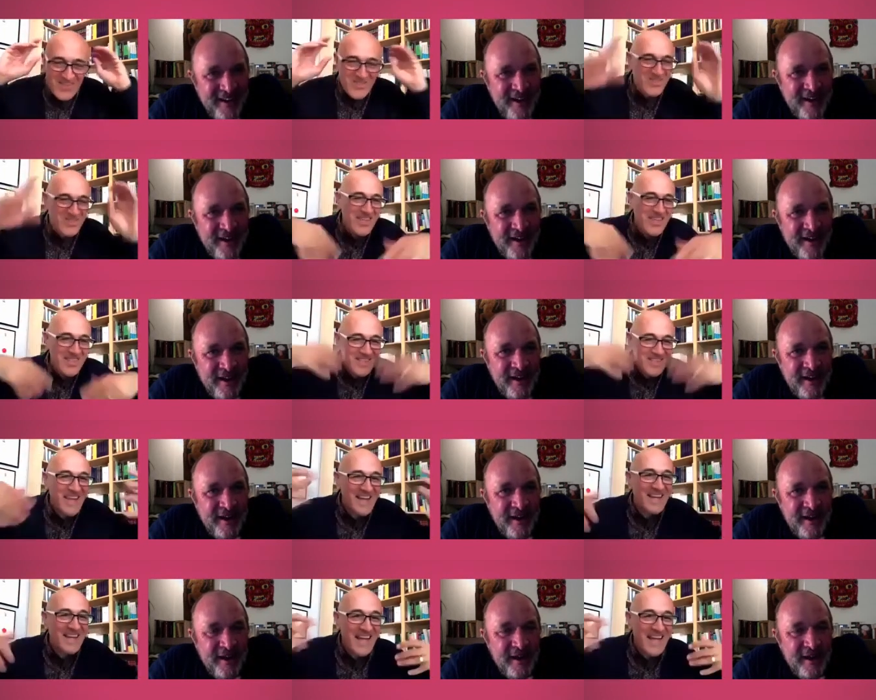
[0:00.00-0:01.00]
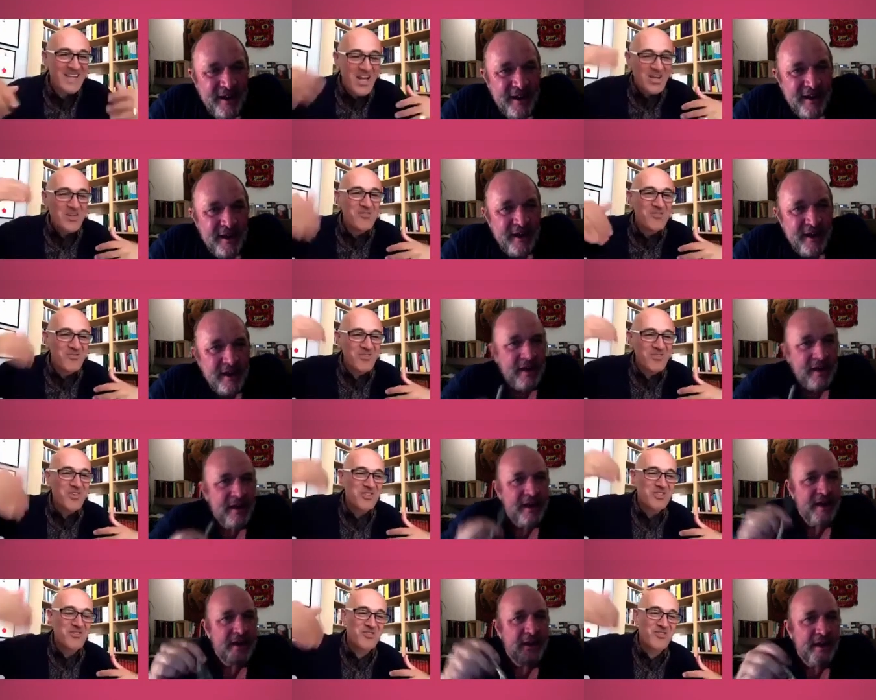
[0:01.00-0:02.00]
Speaker 1: you see this again and again,
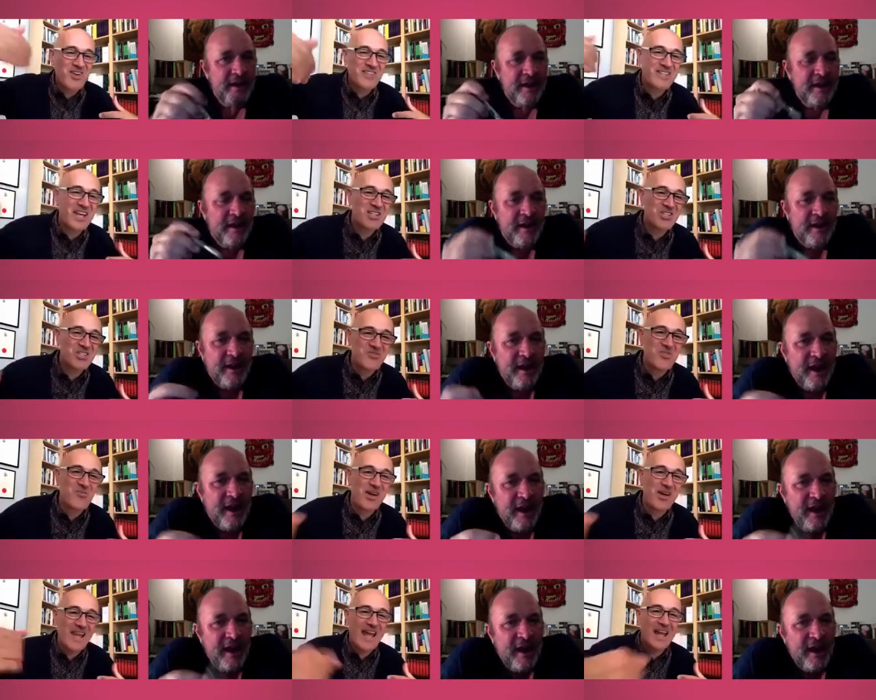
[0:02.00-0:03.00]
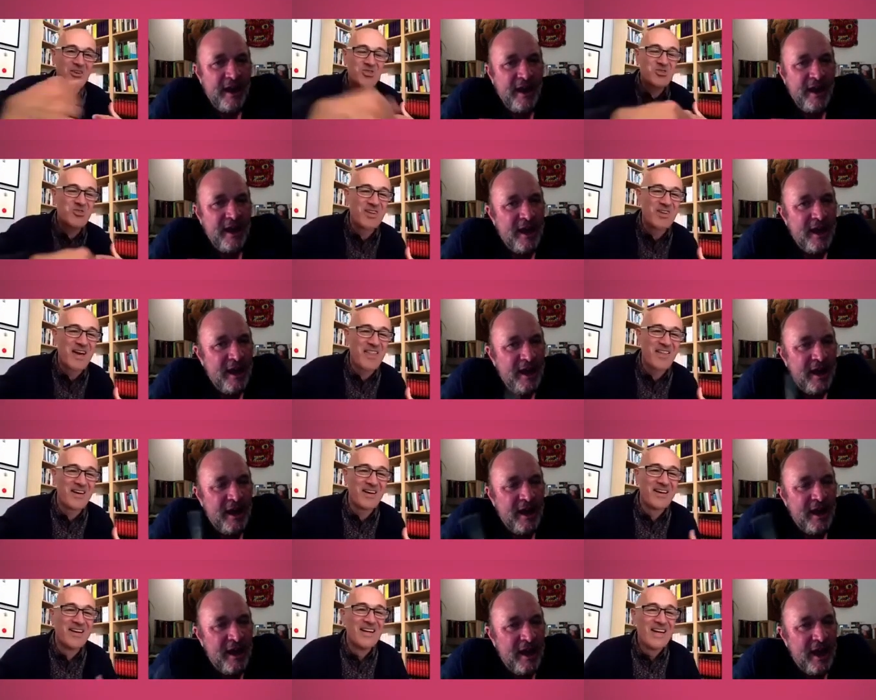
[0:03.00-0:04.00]
confusion of translations from one language to
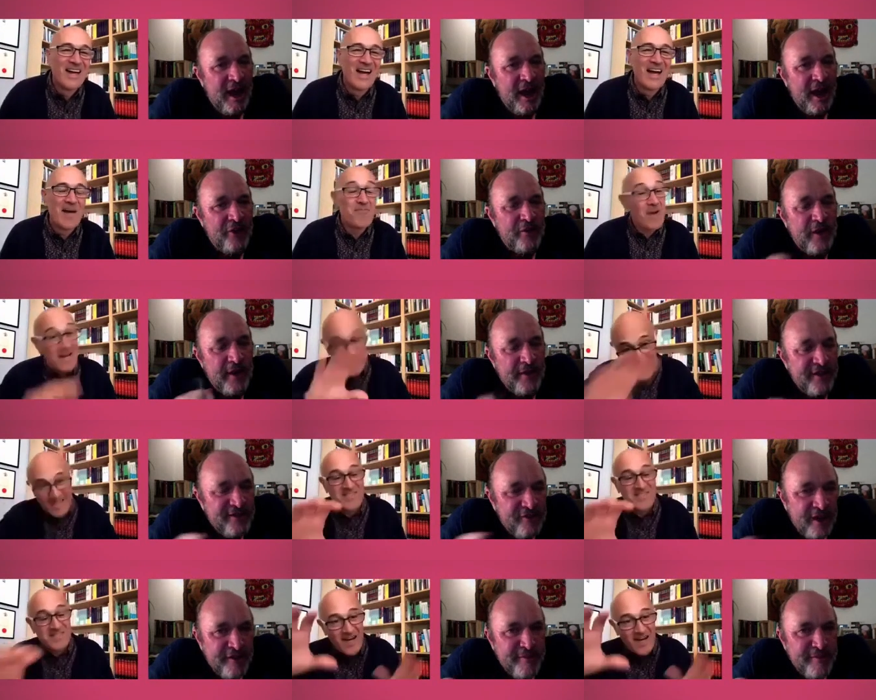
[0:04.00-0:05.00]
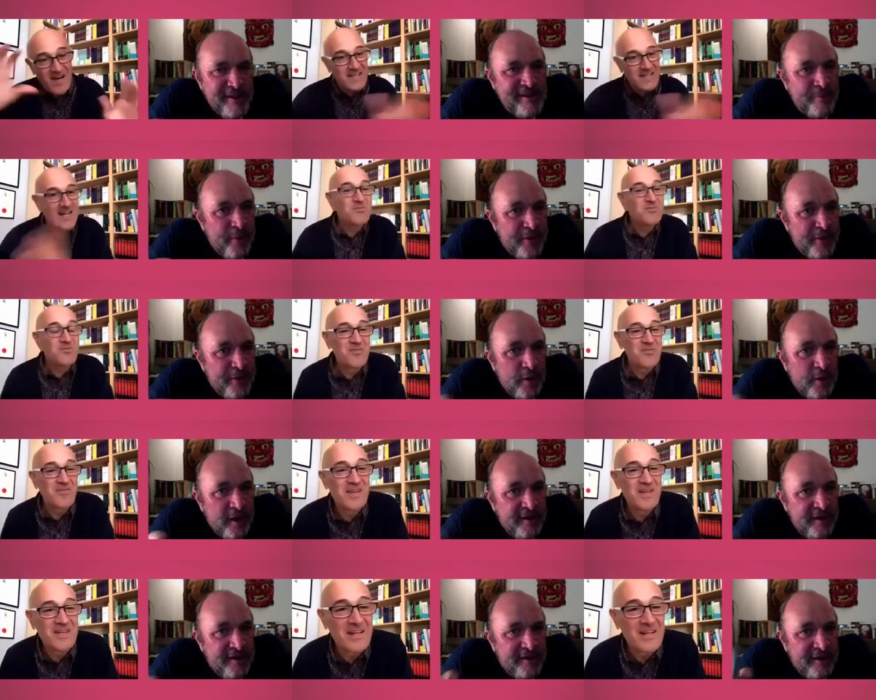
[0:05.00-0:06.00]
another. Uh, but yes, sine comes from
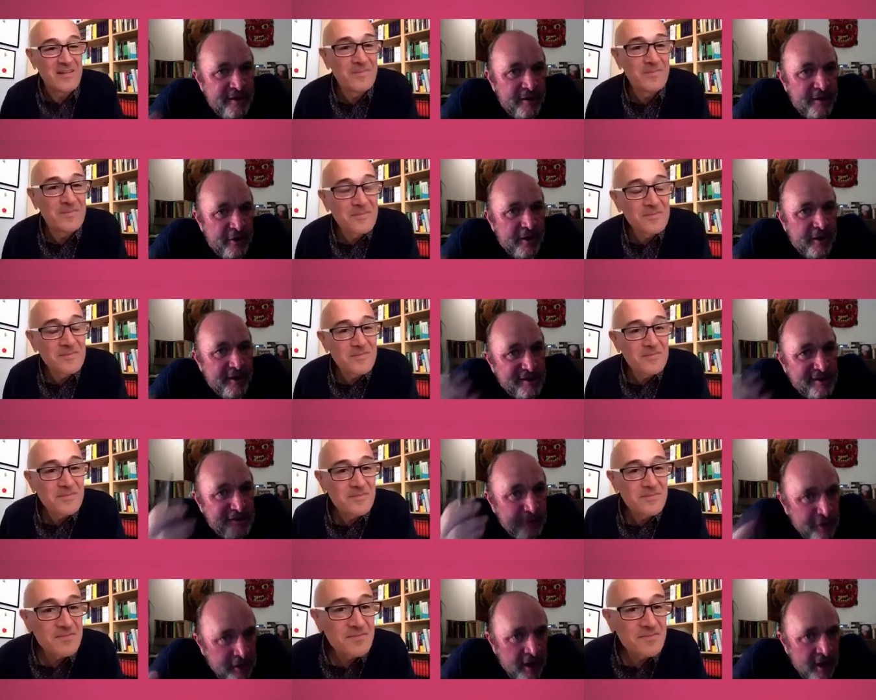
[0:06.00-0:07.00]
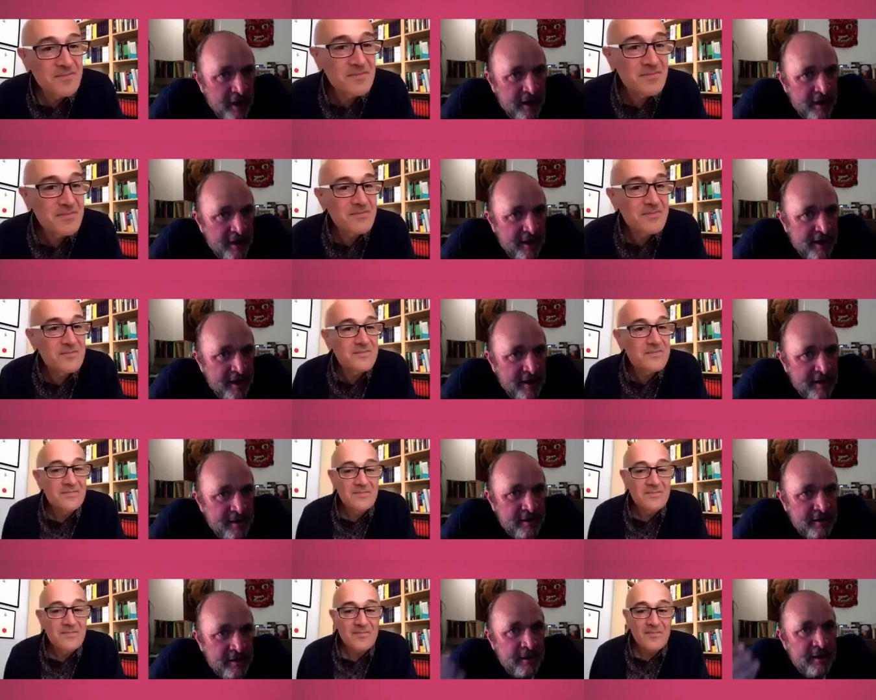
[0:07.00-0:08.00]
India.
Speaker 2: Zero. Sunya
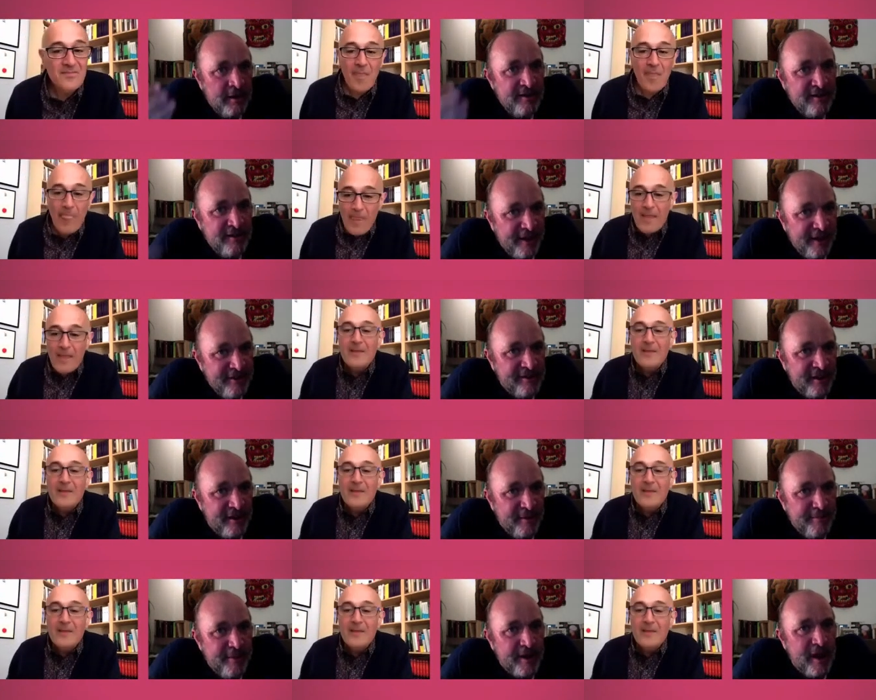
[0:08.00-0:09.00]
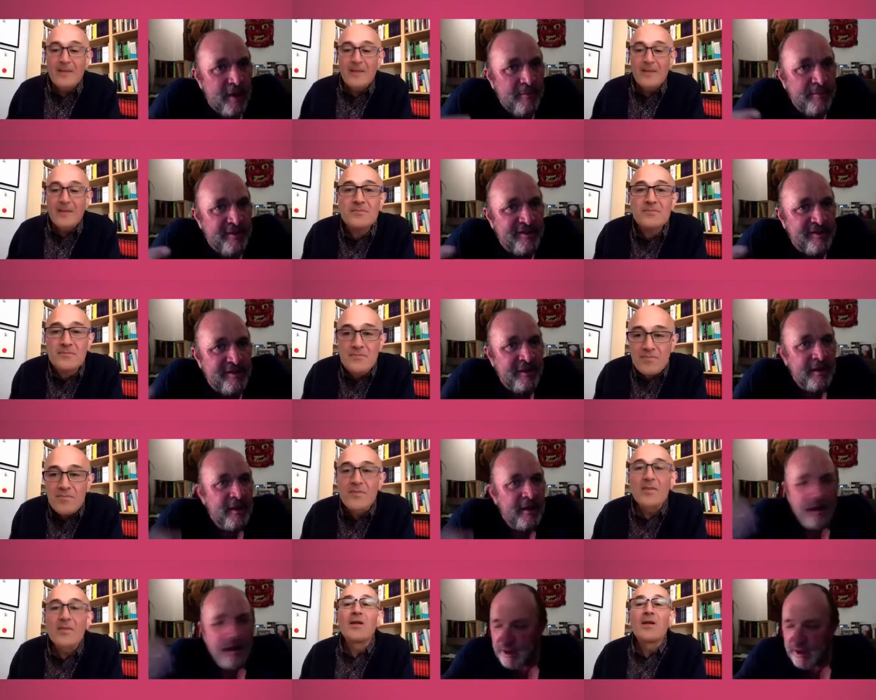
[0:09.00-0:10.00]
in Sanskrit becomes,
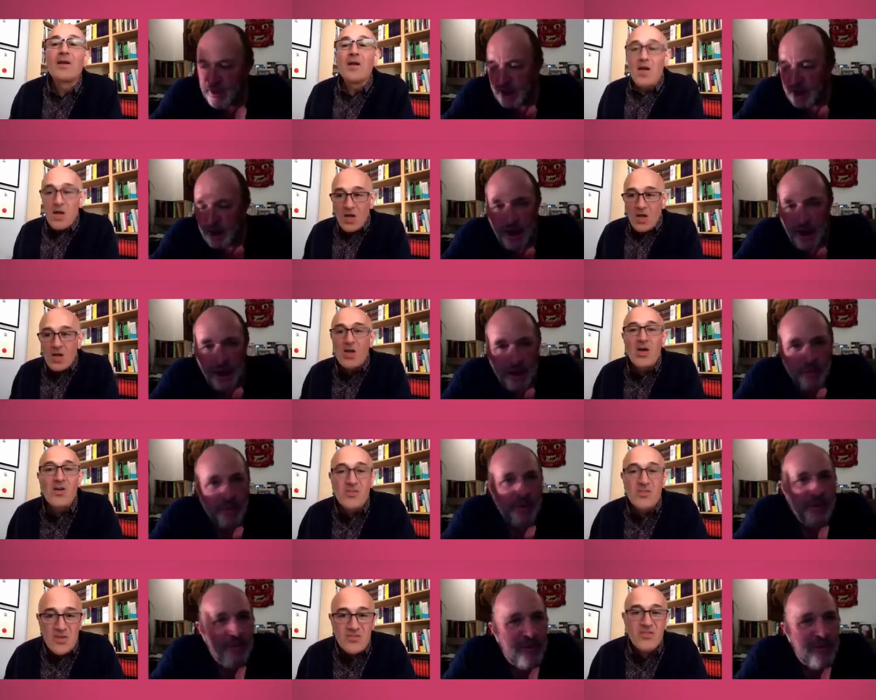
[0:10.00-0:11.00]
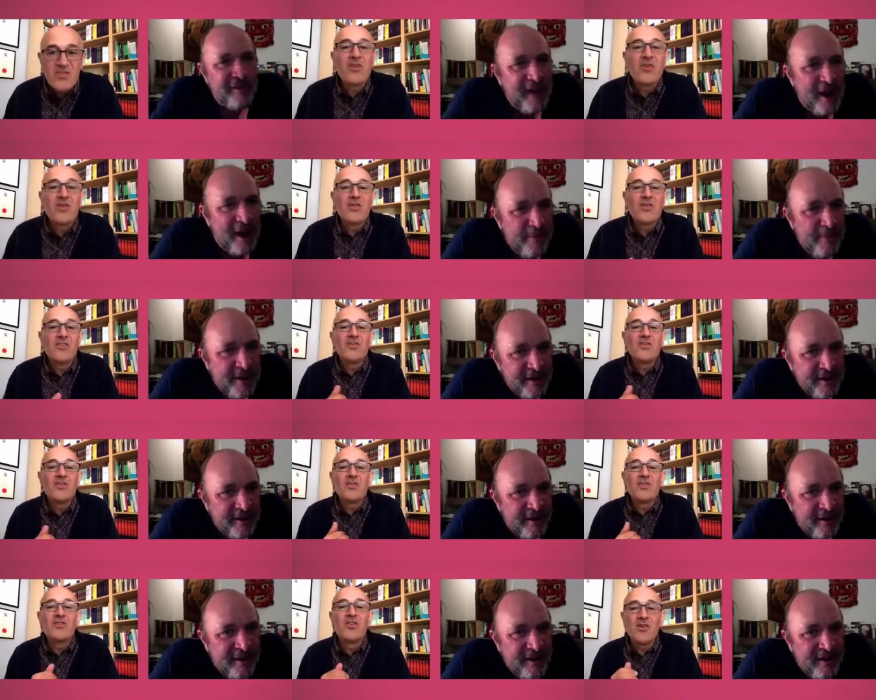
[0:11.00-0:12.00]
uh, what is it, what's the Arabic?
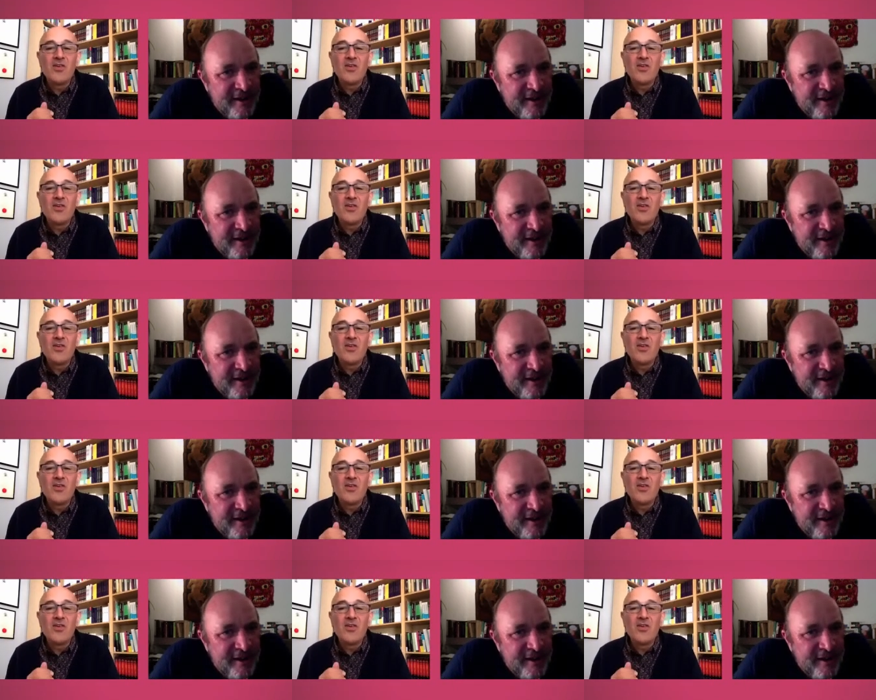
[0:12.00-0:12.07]
Uh,